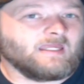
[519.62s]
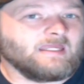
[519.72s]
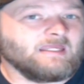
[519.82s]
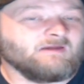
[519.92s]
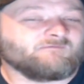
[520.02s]

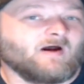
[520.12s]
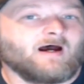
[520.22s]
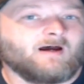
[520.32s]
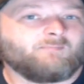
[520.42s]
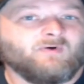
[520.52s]
If
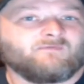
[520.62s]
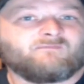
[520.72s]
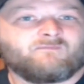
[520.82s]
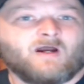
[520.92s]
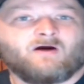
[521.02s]
I put
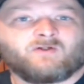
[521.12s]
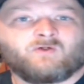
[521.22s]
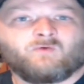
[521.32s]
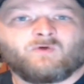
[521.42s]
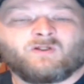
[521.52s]

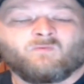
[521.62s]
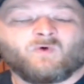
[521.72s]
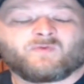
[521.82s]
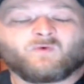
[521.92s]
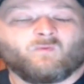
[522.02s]
value in
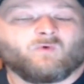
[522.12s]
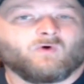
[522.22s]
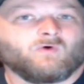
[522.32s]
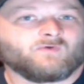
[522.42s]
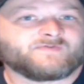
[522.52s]
what the
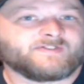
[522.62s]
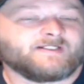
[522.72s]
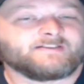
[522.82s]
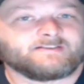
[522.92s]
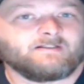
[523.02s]
world
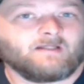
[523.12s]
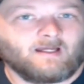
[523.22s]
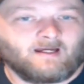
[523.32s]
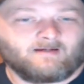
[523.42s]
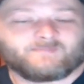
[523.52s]
says
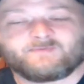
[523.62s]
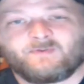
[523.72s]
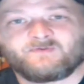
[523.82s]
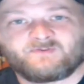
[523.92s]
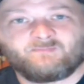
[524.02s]
I'm
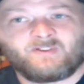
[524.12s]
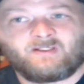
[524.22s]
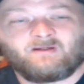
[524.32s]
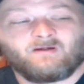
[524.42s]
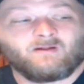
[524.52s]
supposed to
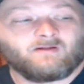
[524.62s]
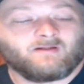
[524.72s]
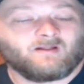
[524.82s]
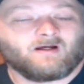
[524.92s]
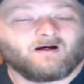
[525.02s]
be,
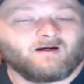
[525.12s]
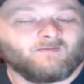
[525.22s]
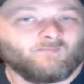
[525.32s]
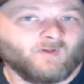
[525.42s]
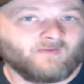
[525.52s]
then I
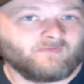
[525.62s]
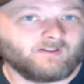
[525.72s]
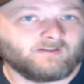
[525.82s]
am nothing.